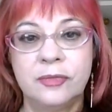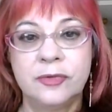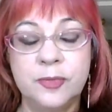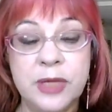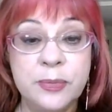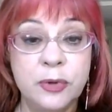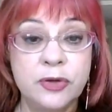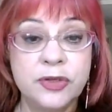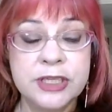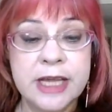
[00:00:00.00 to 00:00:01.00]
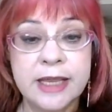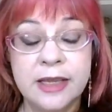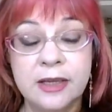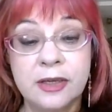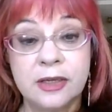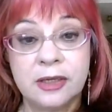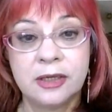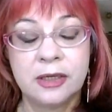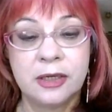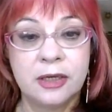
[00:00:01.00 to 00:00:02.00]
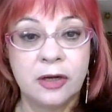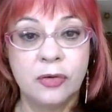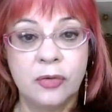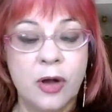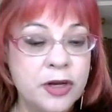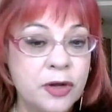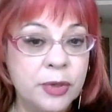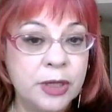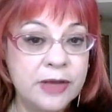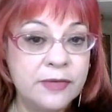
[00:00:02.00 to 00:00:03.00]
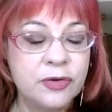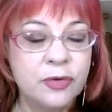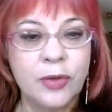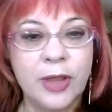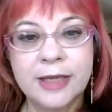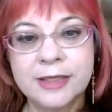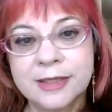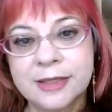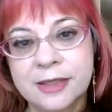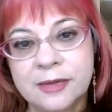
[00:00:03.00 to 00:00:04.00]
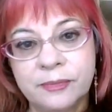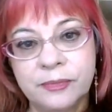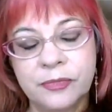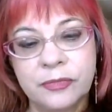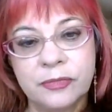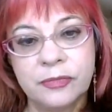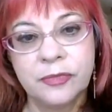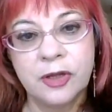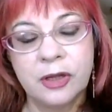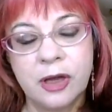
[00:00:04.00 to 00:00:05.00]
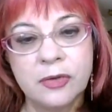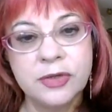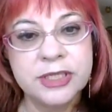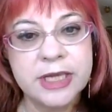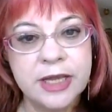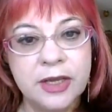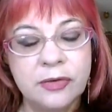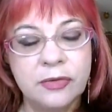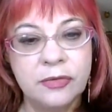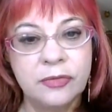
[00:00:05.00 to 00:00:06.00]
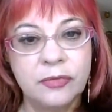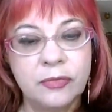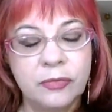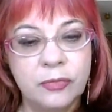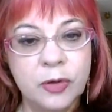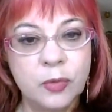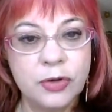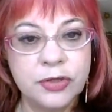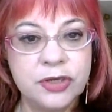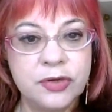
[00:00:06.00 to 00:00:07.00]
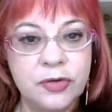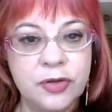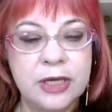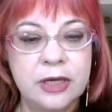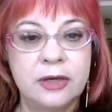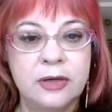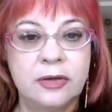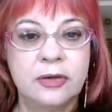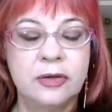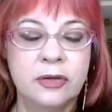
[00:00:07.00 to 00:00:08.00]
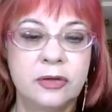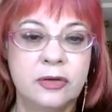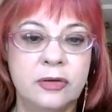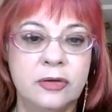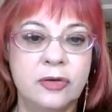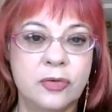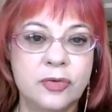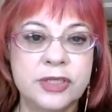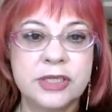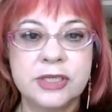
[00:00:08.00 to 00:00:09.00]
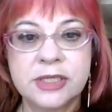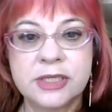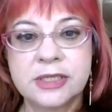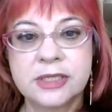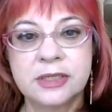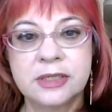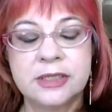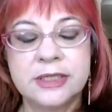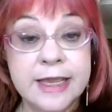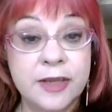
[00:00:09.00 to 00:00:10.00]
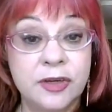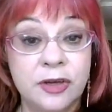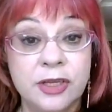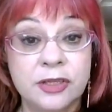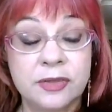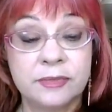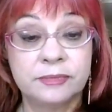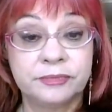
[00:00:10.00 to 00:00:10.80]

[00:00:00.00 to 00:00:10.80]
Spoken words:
to people who say, oh, I don't believe in all that, I'll say, well, what do you think causes day and night?